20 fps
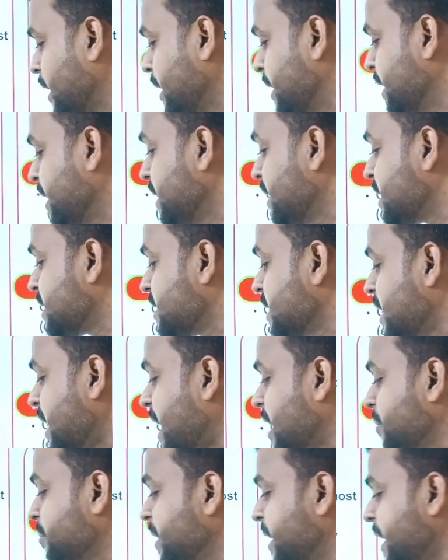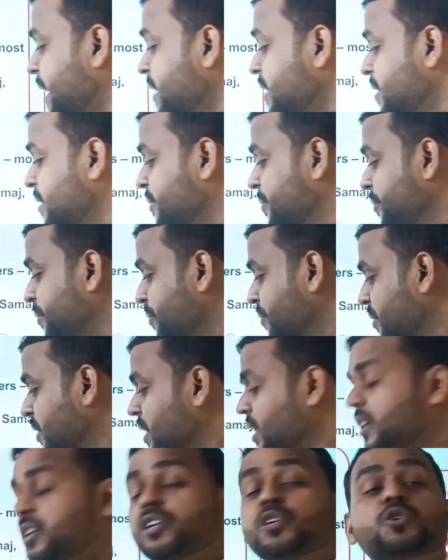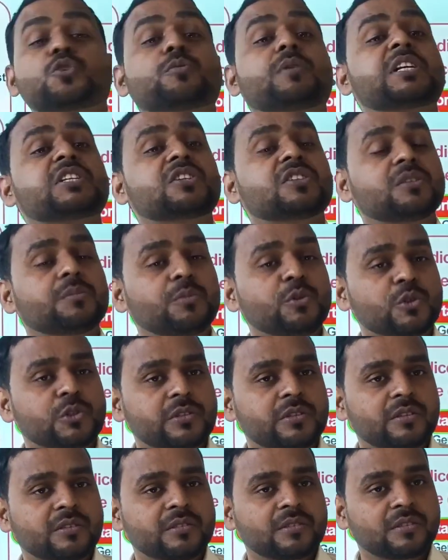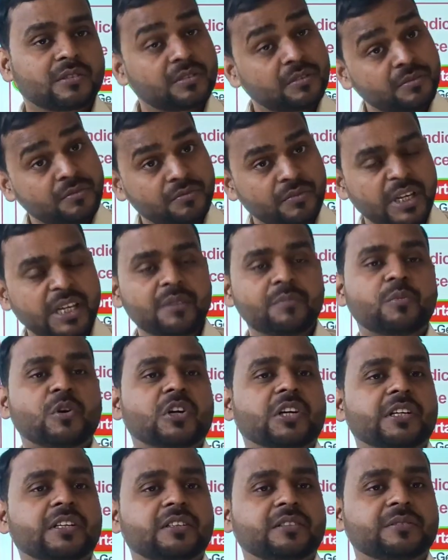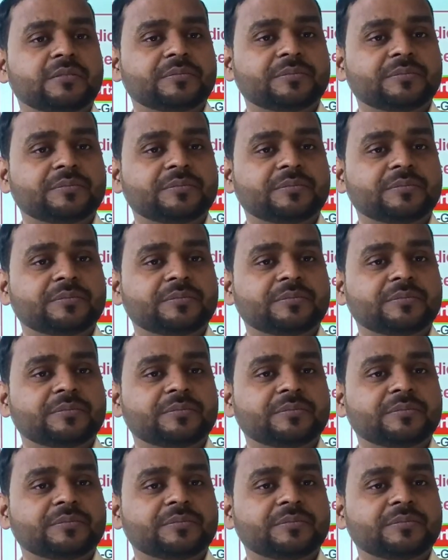Indian National Army and Subhash Chandra Bose, very important,